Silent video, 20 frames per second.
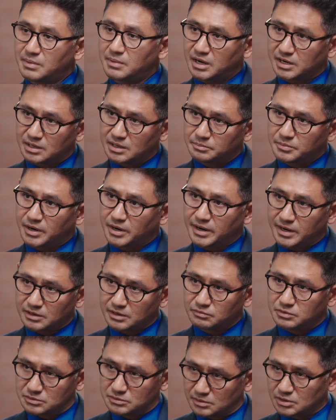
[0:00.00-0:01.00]
market
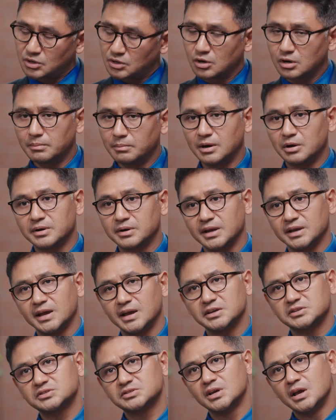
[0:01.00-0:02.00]
product, which we'll talk about, I
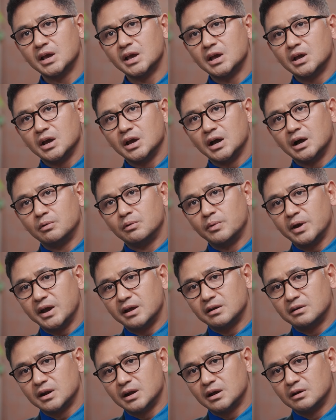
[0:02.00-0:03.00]
guess,
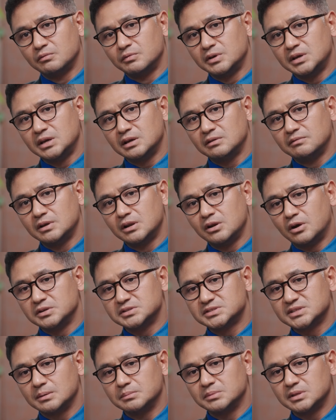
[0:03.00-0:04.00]
where we
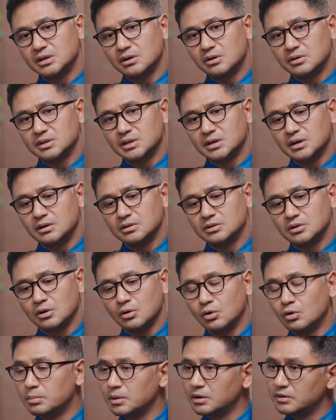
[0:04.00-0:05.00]
launched something on the
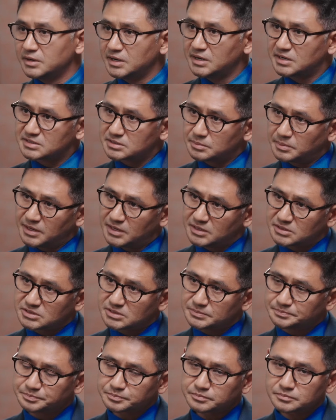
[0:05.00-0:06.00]
global REIT
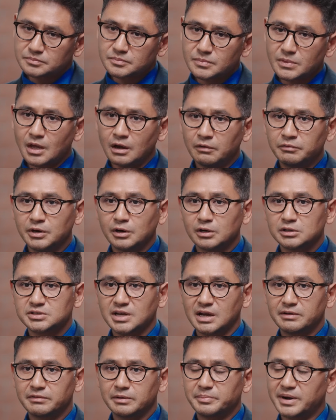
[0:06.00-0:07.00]
space. We
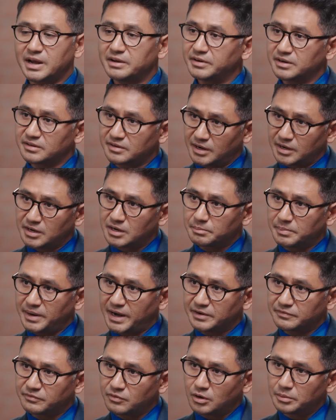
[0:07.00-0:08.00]
also have a private credit
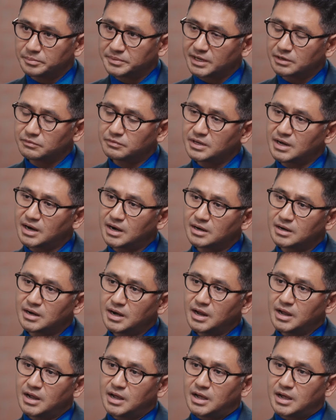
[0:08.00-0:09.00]
platform that we are
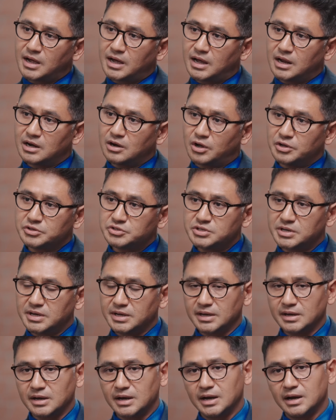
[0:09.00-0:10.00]

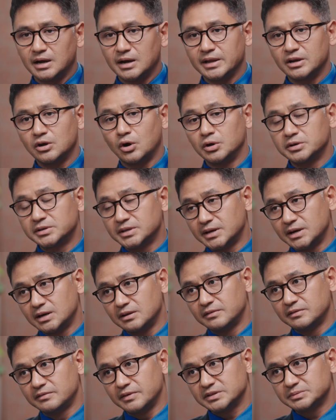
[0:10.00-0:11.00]
launching, an
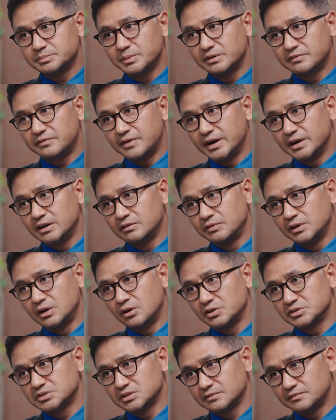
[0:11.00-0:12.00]
alternative investment fund. We
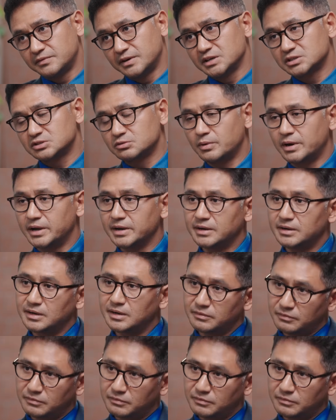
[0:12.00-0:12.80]
launched the first one,